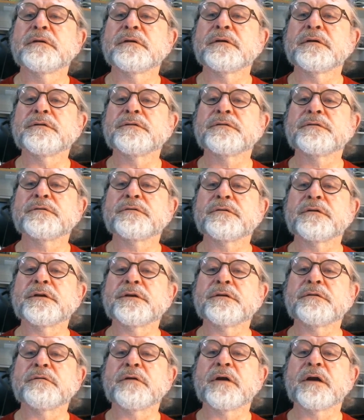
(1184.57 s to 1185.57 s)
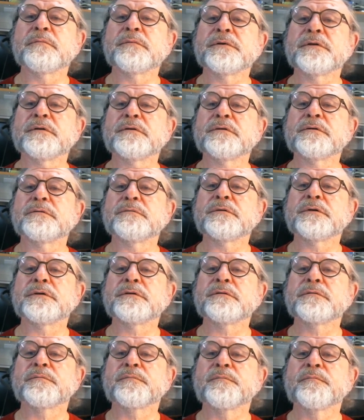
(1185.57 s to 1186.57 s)
Let's try to grab another one.
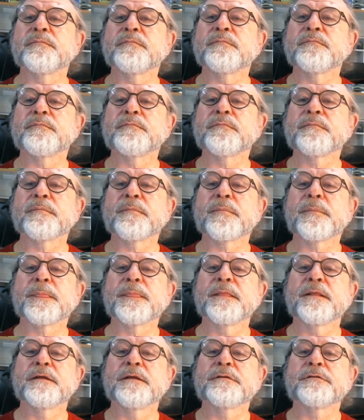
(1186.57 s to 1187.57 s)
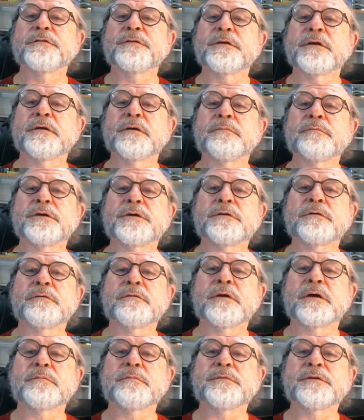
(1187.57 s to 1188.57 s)
So now I'm going to
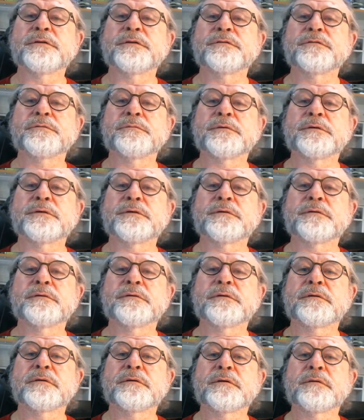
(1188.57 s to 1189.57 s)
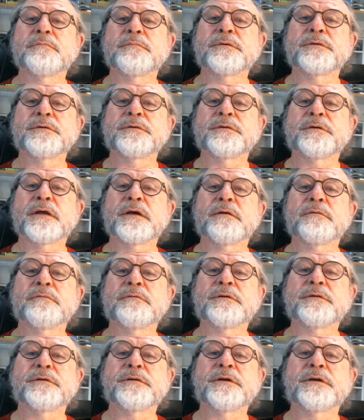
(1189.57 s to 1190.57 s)
grab this one and put that
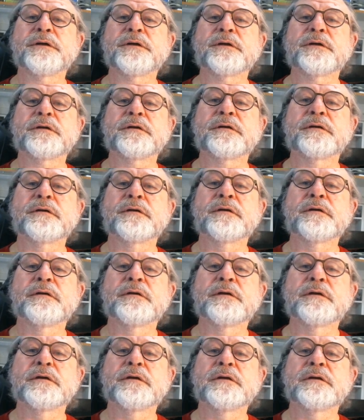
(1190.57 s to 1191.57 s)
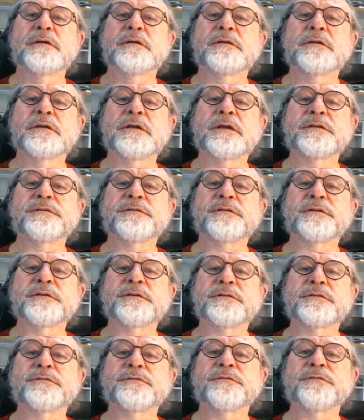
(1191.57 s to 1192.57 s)
one there. That
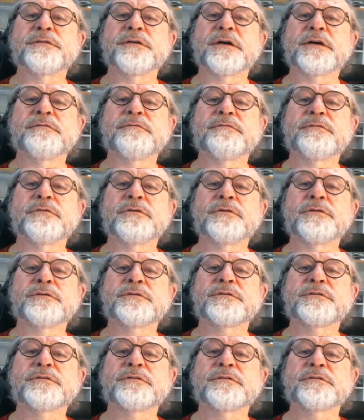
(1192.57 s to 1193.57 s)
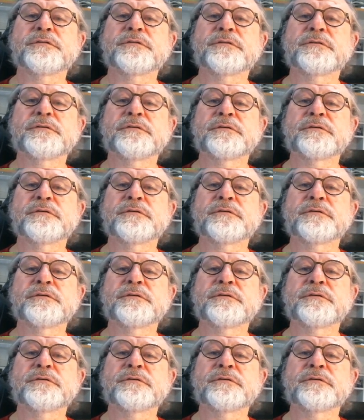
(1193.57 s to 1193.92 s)
says 5 volts.